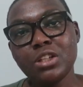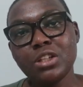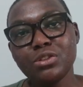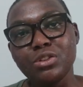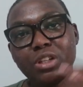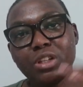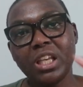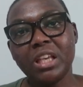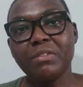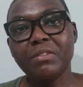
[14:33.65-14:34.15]

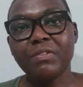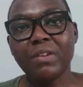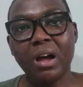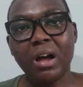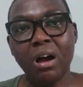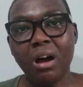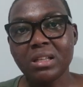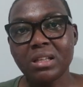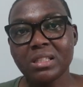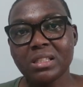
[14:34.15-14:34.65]
So he
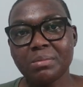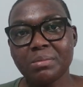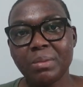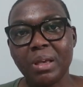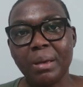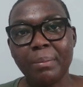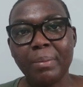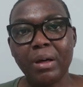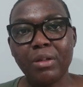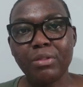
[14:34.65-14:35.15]
asks
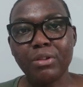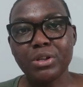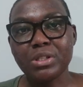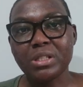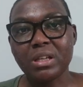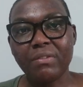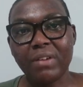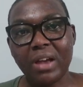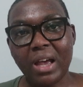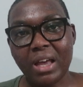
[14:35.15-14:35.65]
me about those.
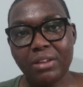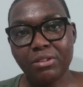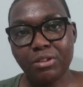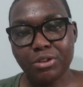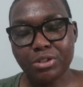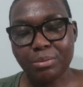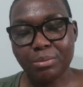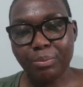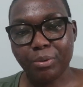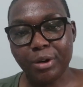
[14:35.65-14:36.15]
Have I had
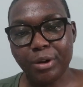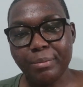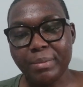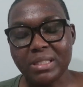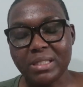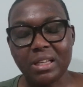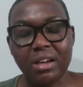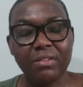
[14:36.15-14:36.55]
those appointments?